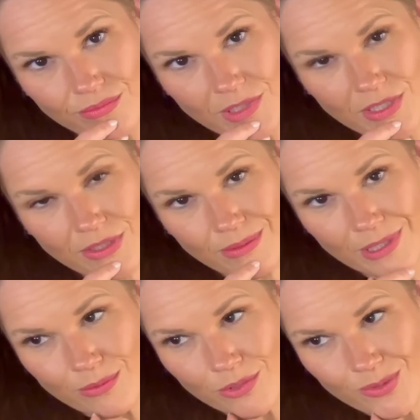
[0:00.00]
It's going to
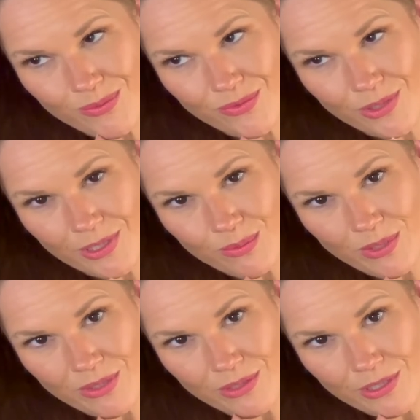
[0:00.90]
get worse before it gets
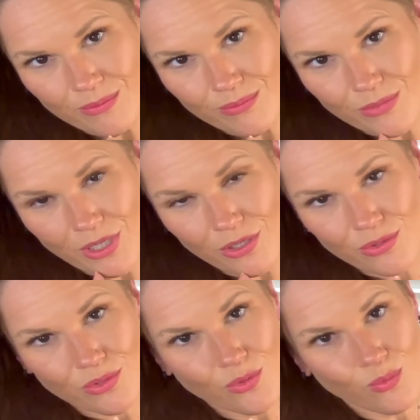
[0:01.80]
better, honey. I
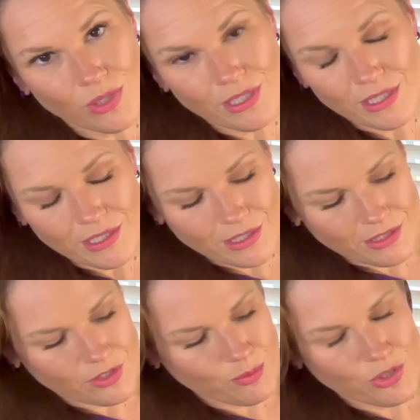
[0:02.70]
don't know why it
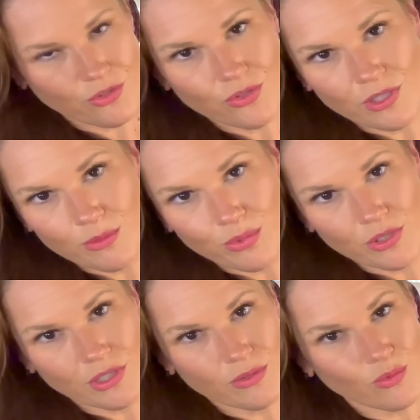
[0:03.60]
is, but you're trying to put
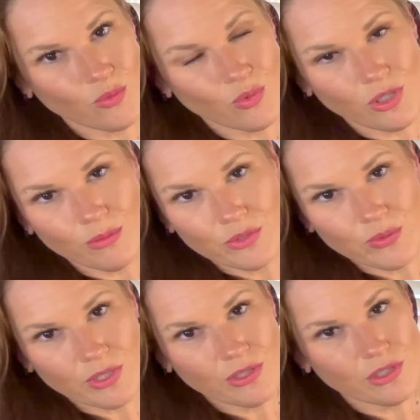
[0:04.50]
a wall
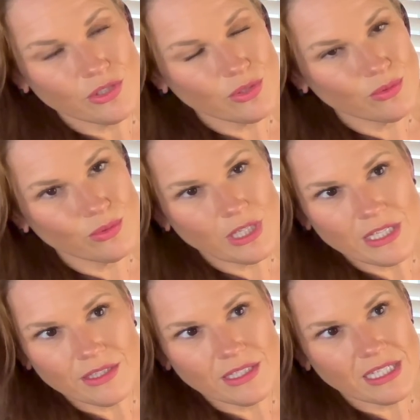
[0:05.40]
between you
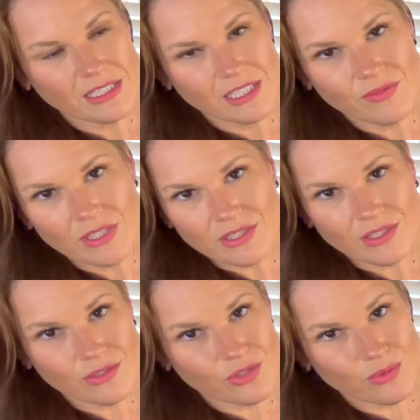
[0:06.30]
and the activities
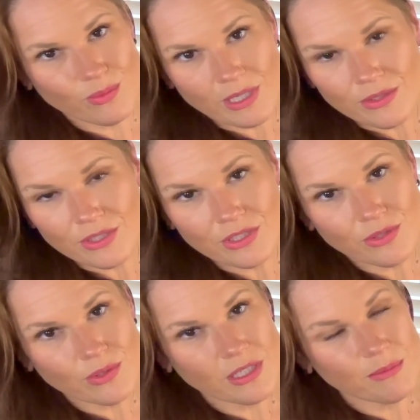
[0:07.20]
that are surrounding
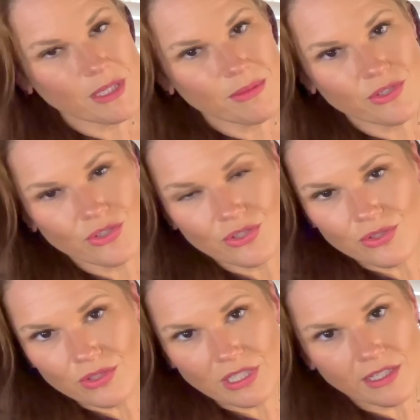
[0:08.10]
you. And maybe it's just
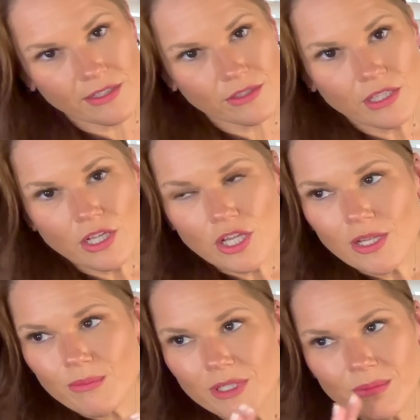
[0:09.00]
you're tired.
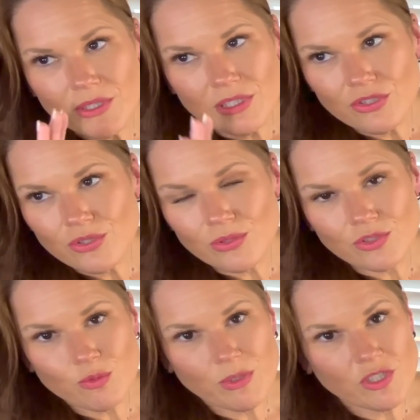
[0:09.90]
Maybe you need your own
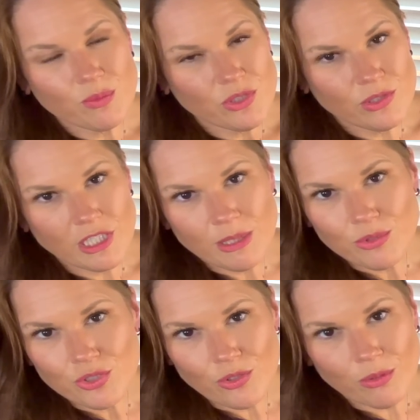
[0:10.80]
space, but you keep
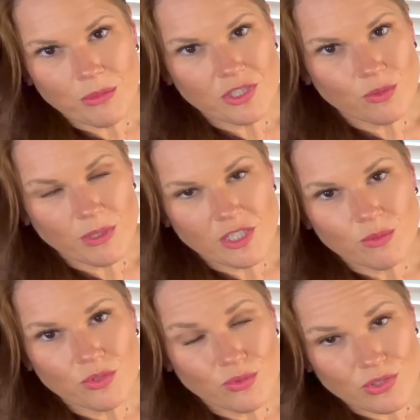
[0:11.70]
showing me space
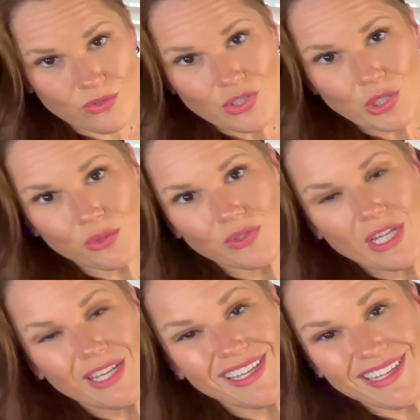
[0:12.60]
between yourself
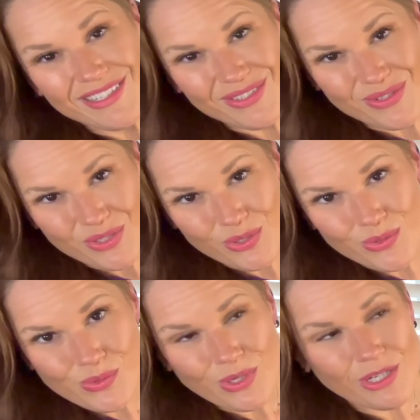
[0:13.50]
and those
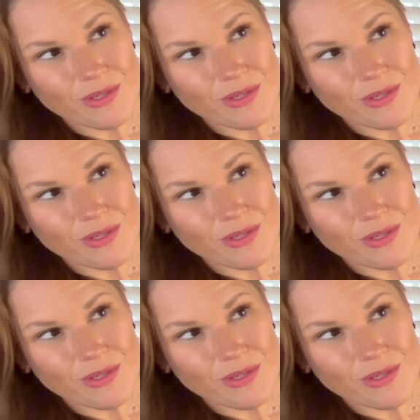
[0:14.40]
who